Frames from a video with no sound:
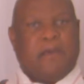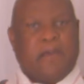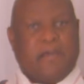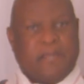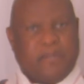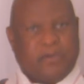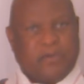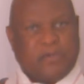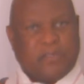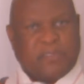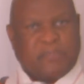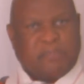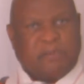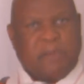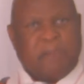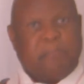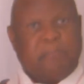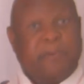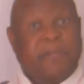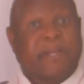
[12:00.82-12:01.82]
And it was
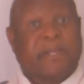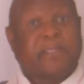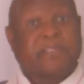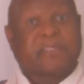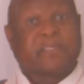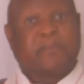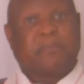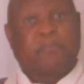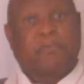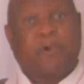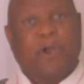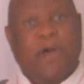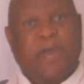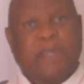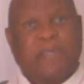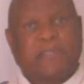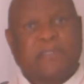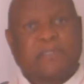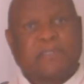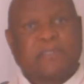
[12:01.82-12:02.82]
my biggest
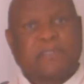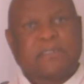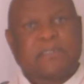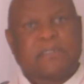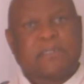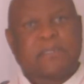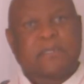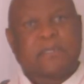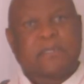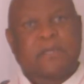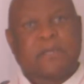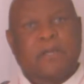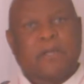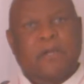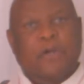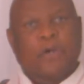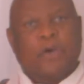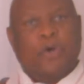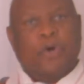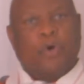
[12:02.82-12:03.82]
surprise
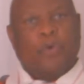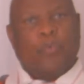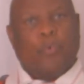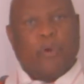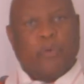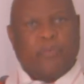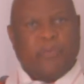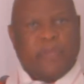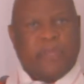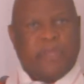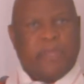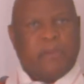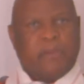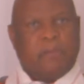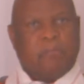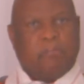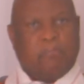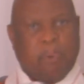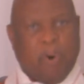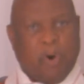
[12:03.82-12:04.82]
when we
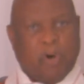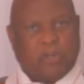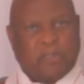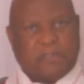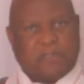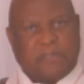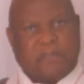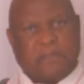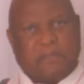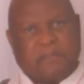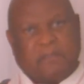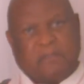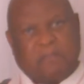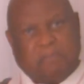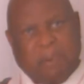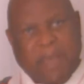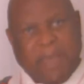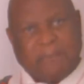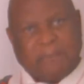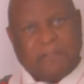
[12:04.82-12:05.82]
bought the
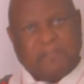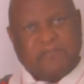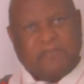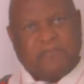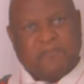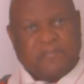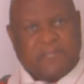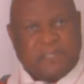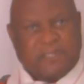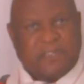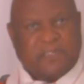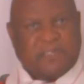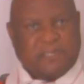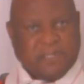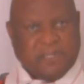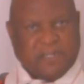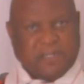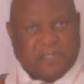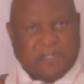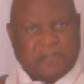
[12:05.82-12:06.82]
Bibles for these
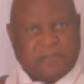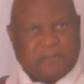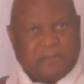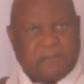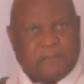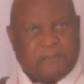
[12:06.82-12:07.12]
children,